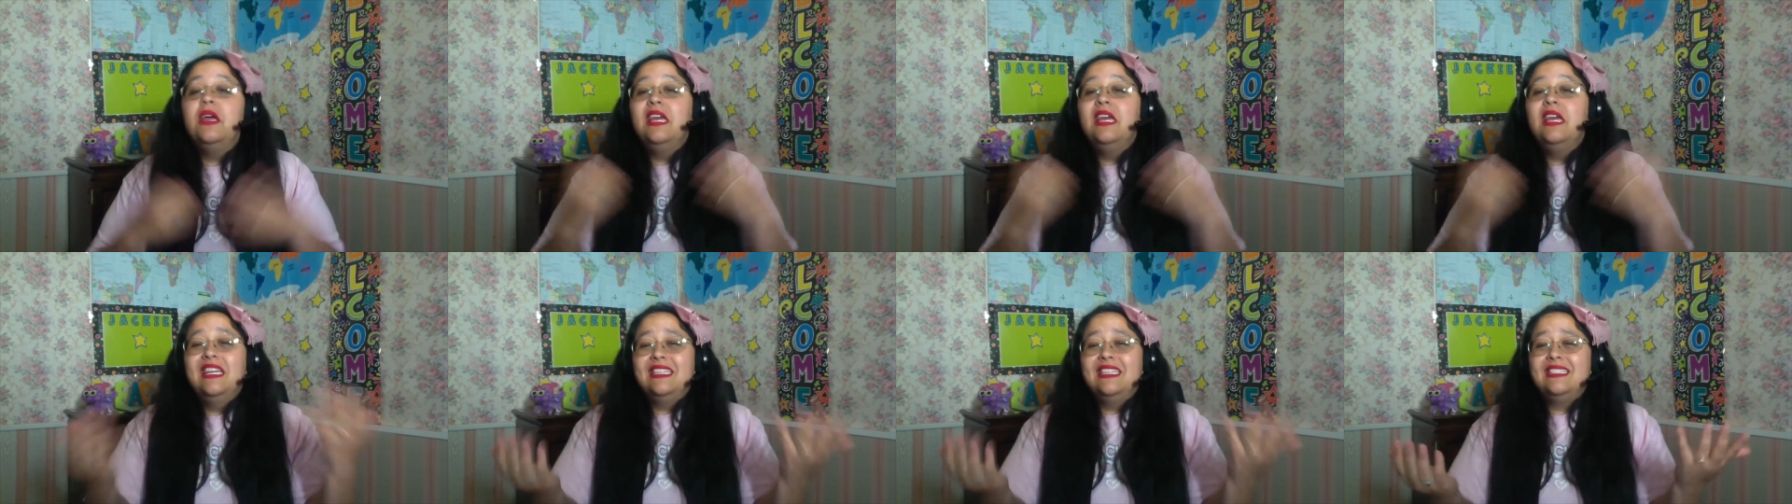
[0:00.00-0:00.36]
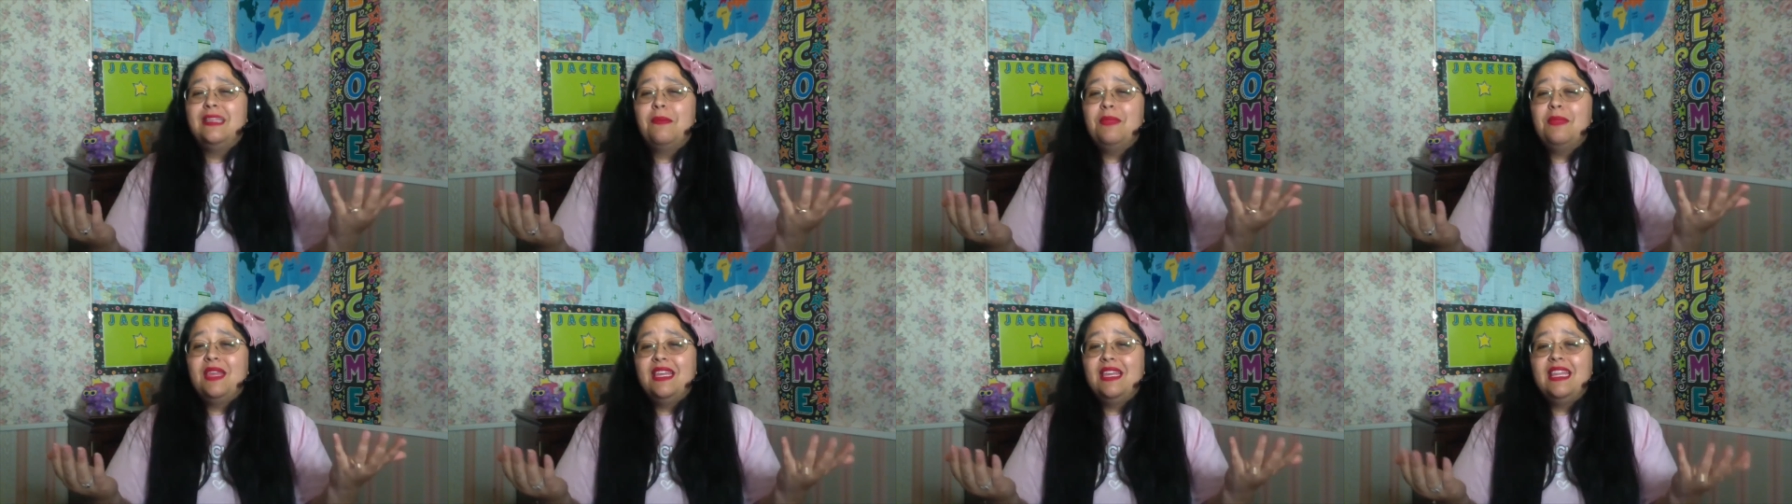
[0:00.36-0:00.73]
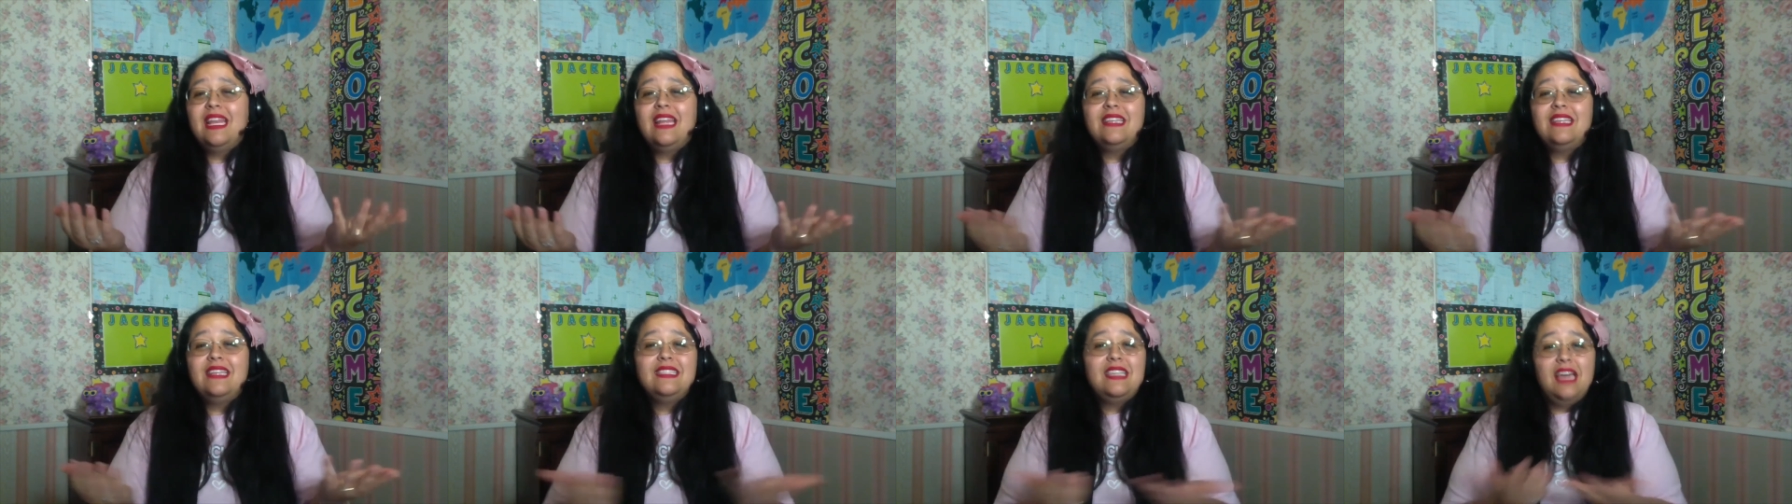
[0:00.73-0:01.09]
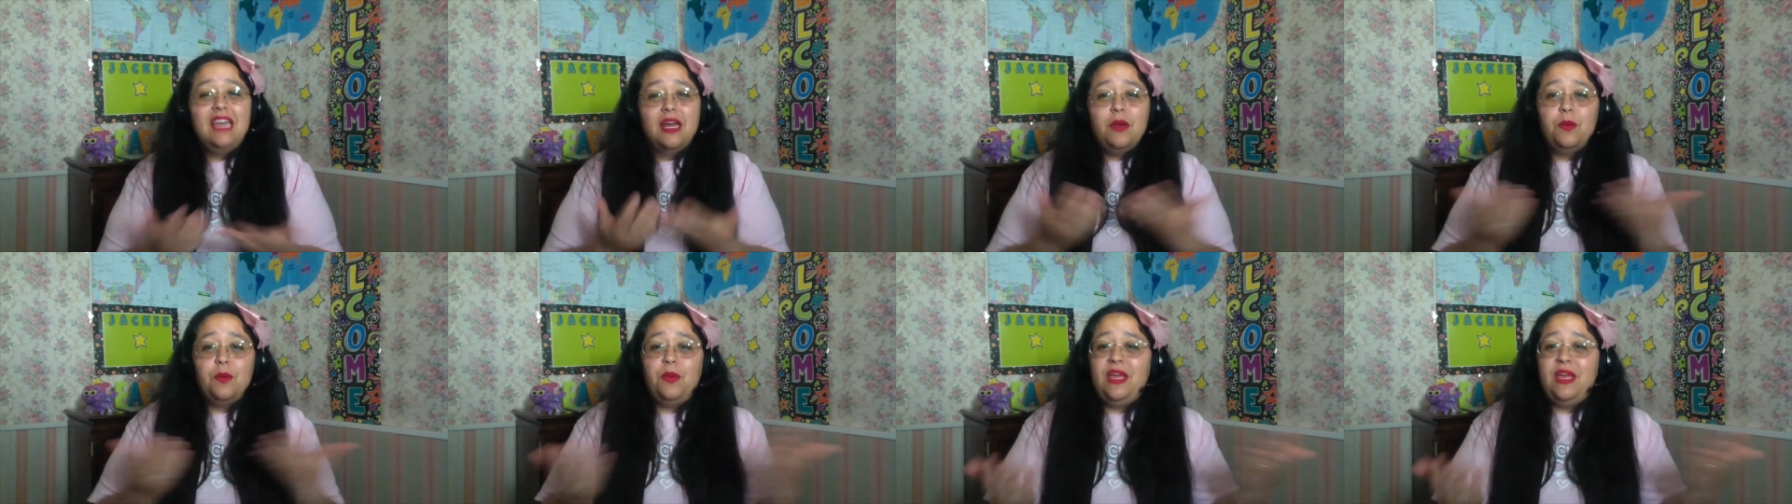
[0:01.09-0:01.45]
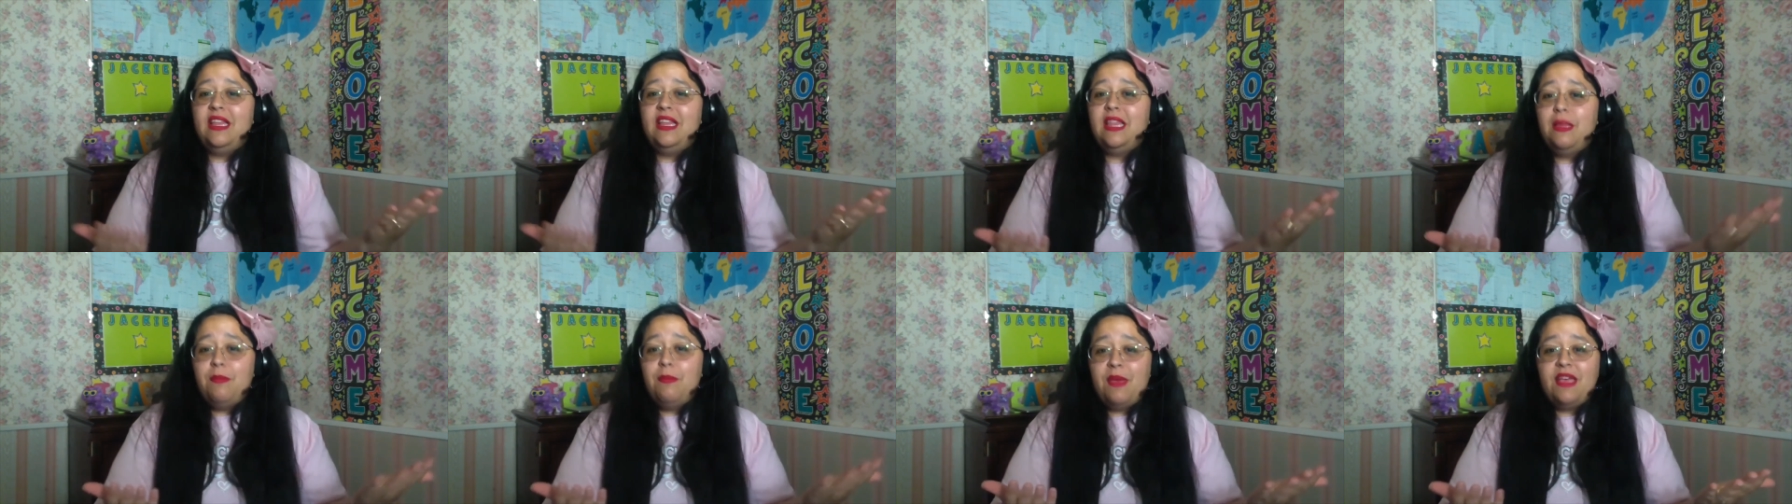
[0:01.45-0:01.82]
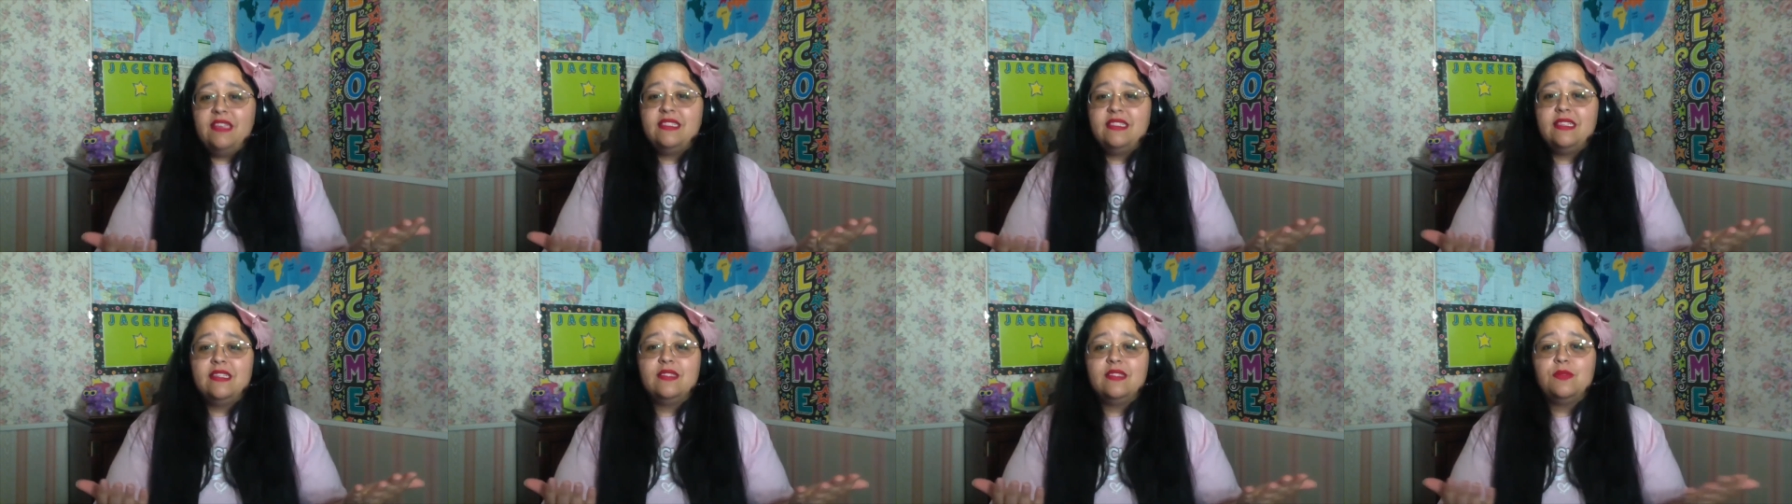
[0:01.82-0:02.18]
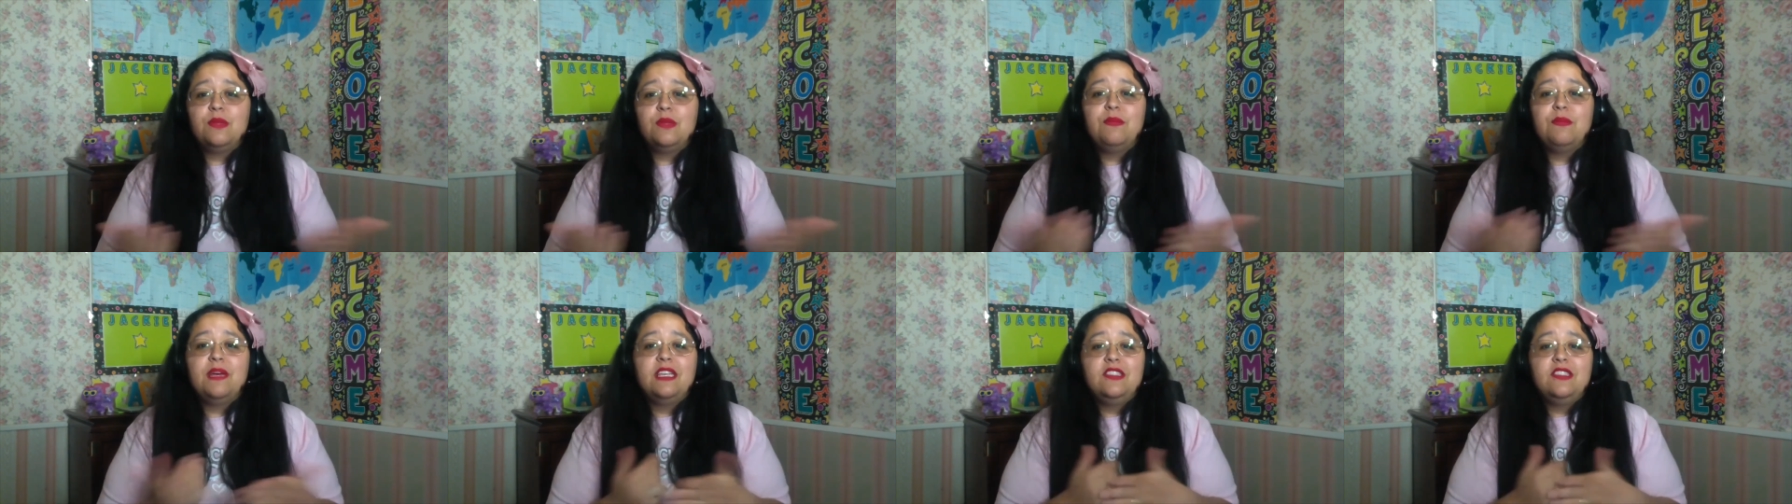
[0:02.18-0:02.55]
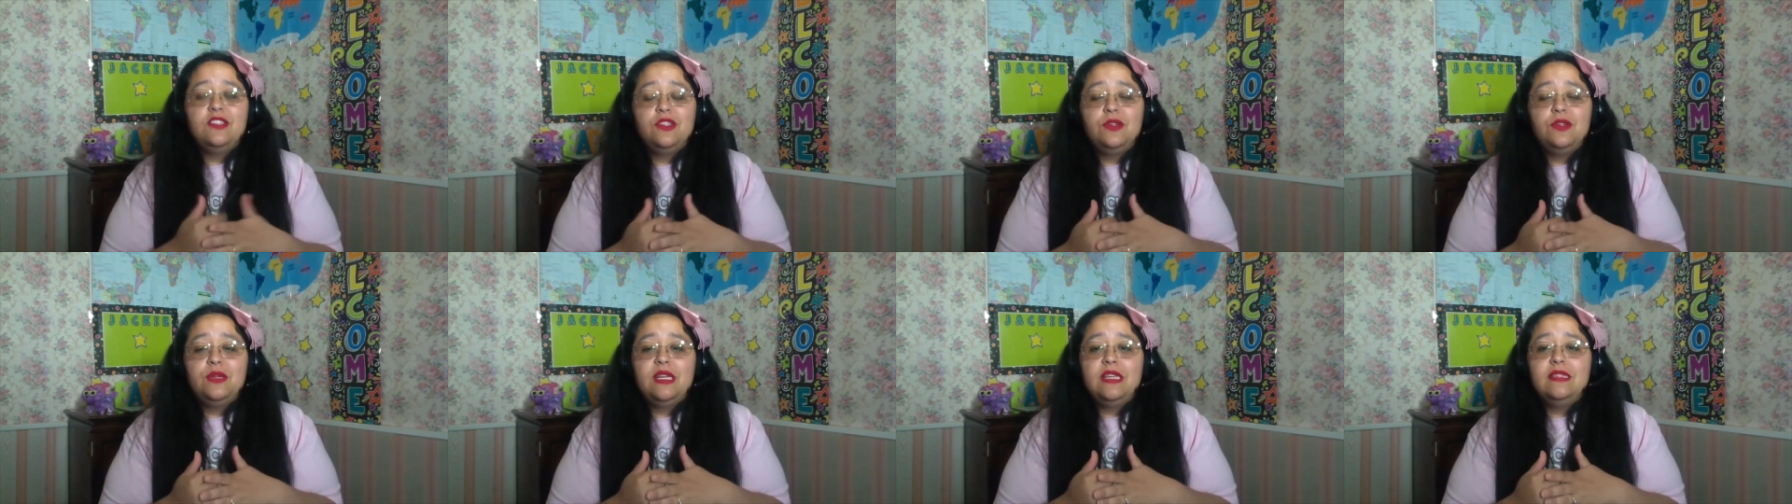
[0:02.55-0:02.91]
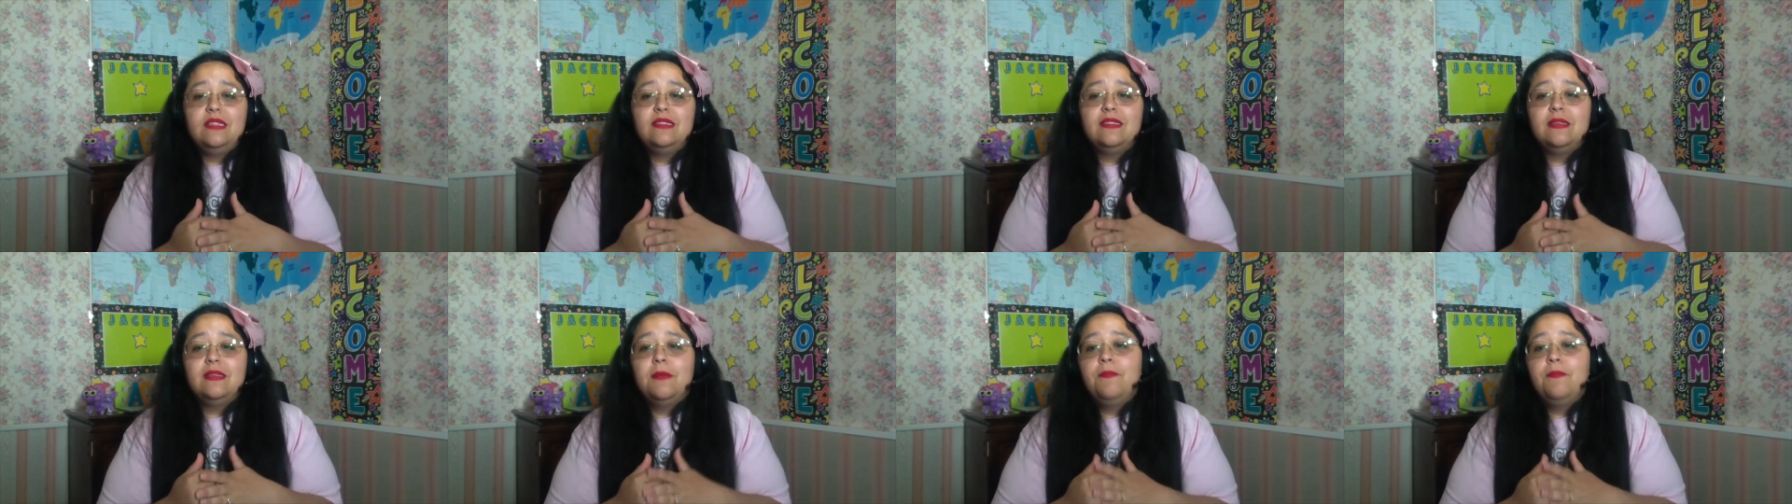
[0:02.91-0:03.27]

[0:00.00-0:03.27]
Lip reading: is something that I see on a weekly basis with my students.